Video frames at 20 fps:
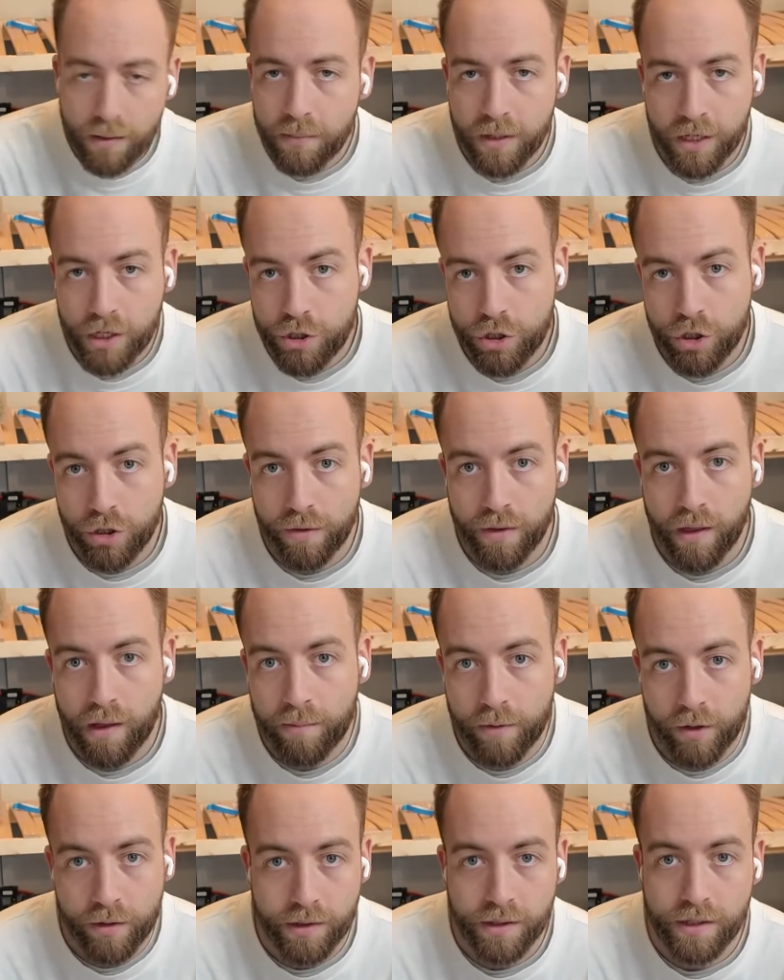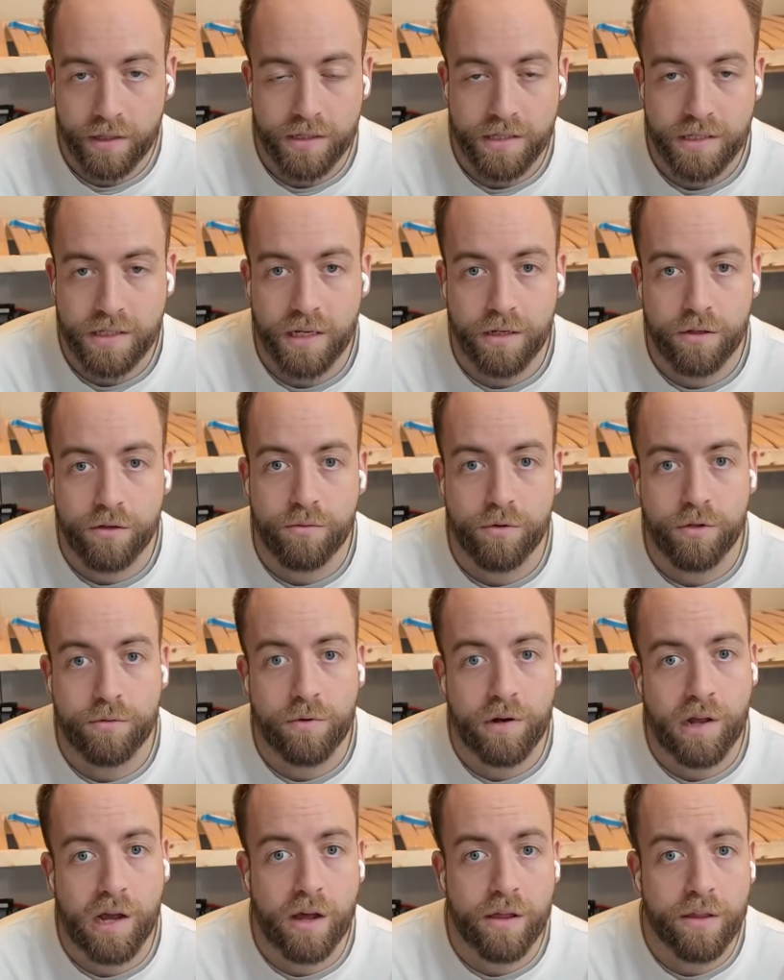making sure that I'm not needing to take too
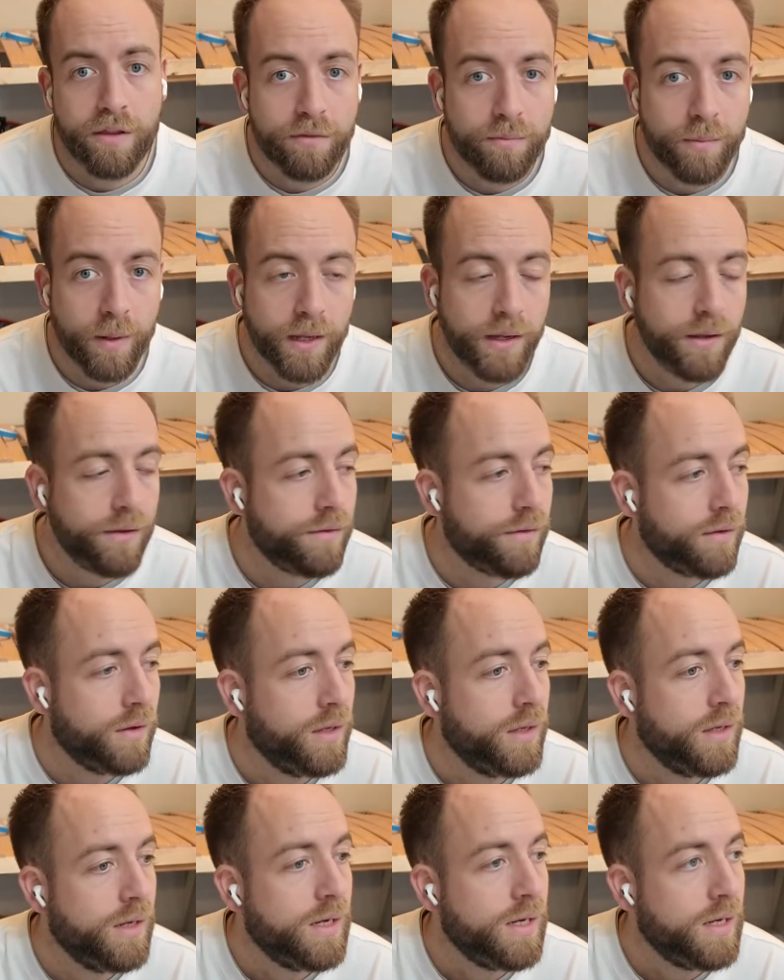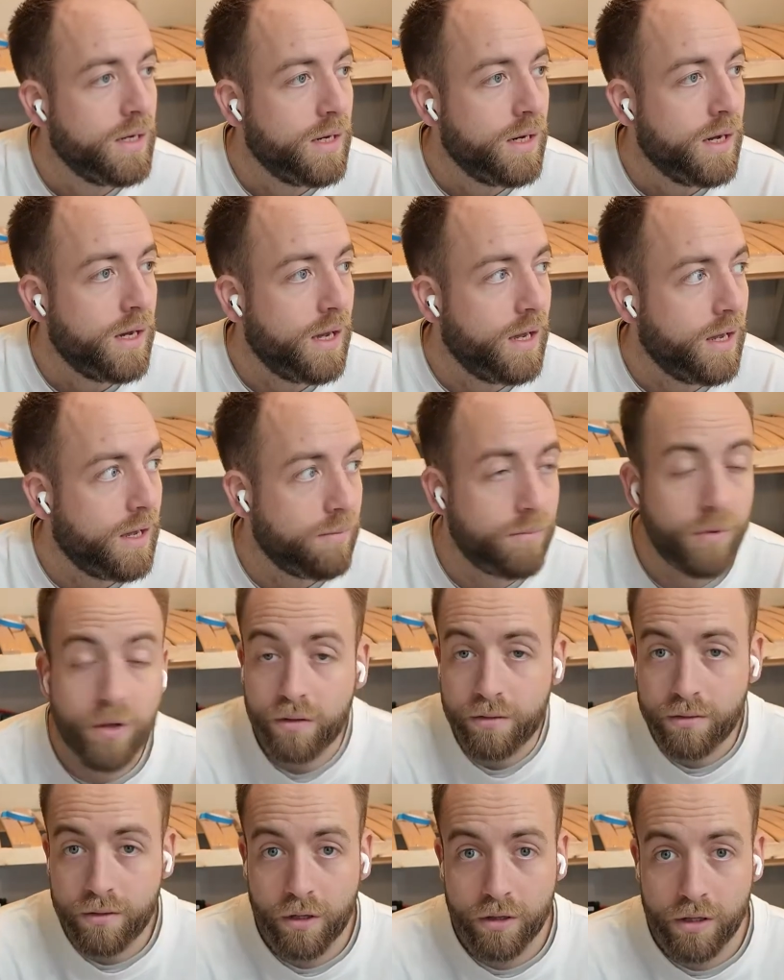much money out of this place.
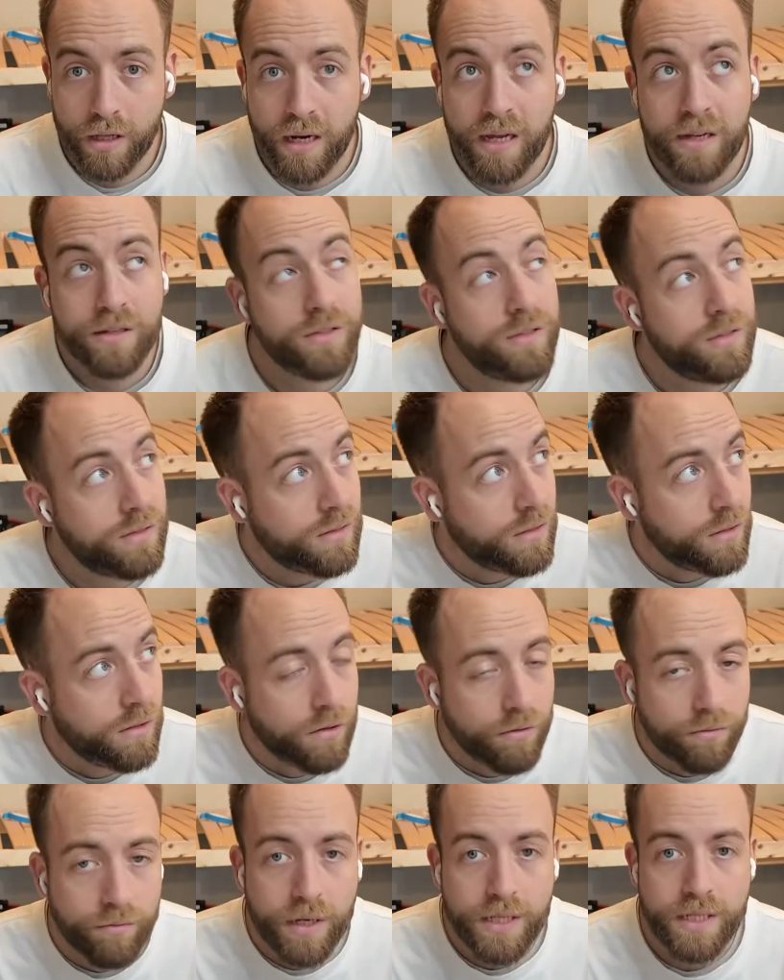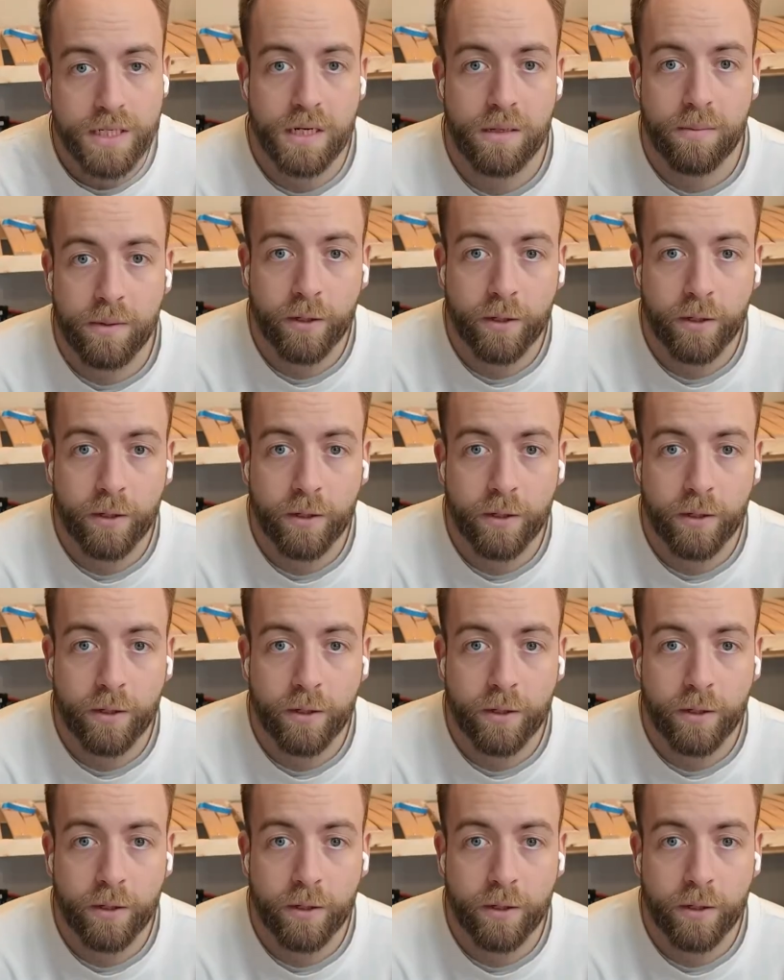But nonetheless, renting a